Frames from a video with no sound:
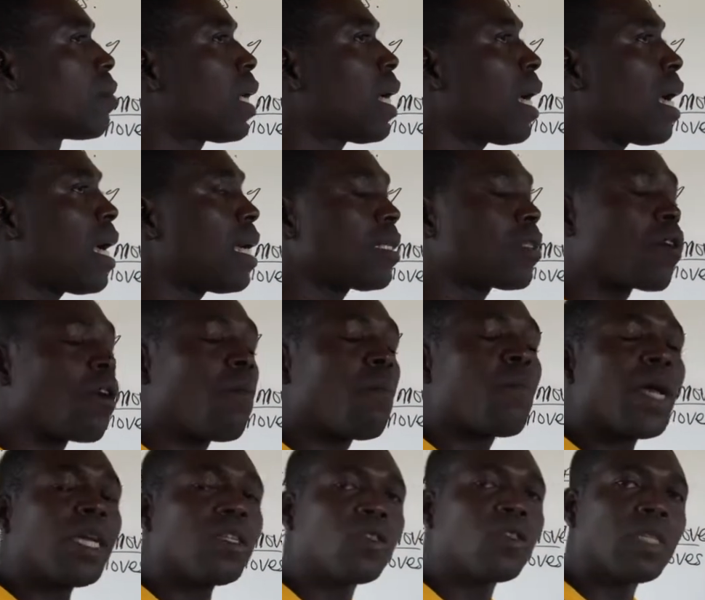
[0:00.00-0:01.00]
as
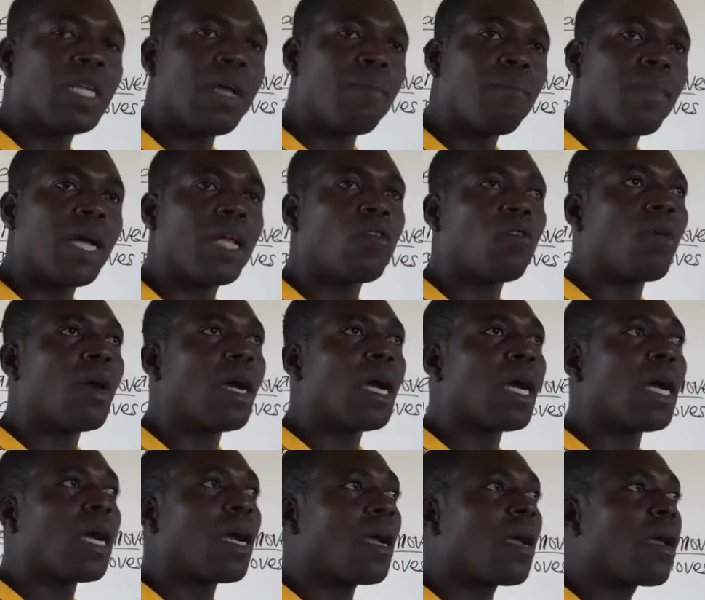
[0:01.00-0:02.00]
compared to the
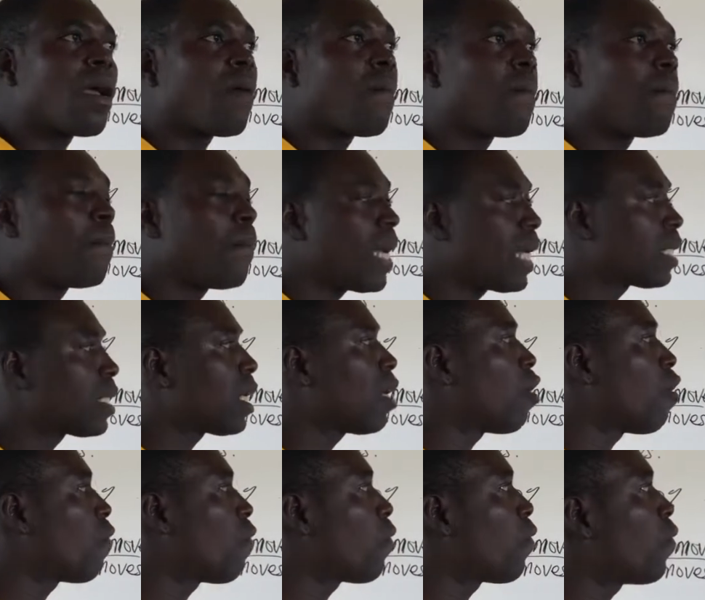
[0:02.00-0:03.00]
manual method
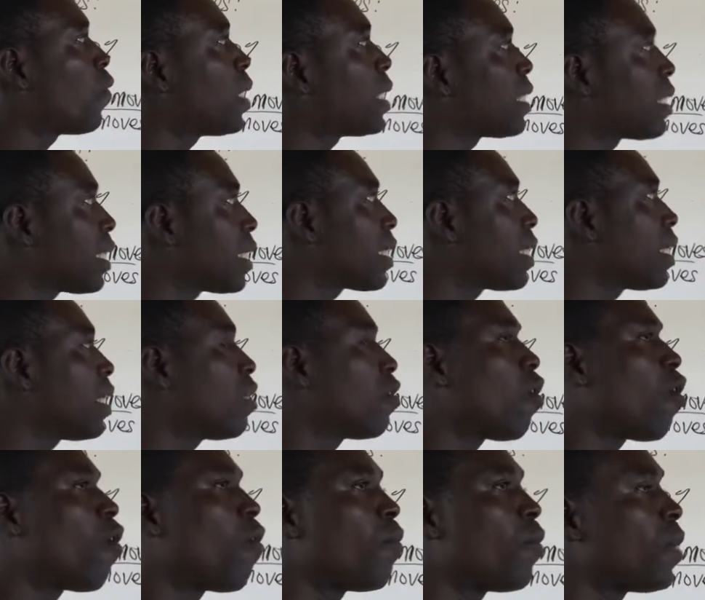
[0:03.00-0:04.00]
of digging
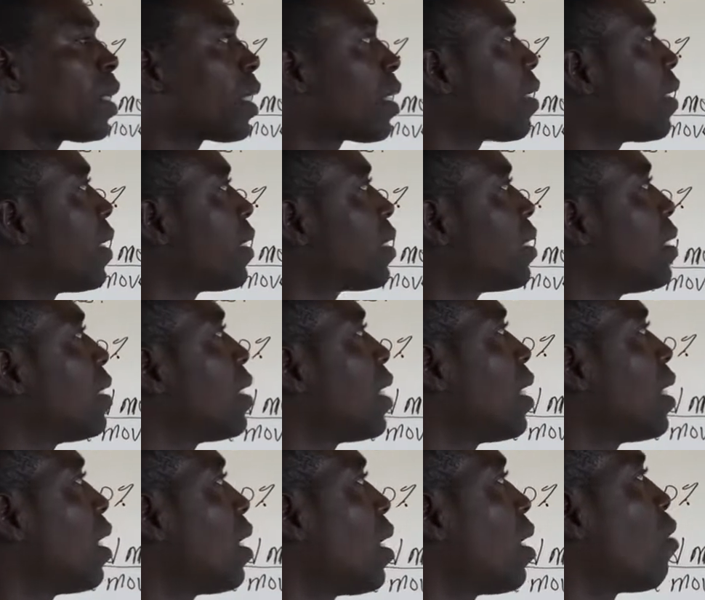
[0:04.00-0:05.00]
or creating
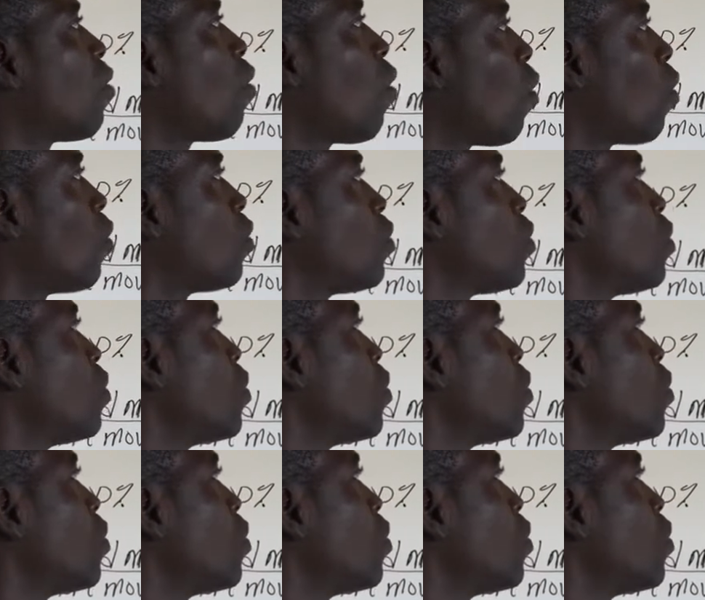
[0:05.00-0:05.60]
the hole.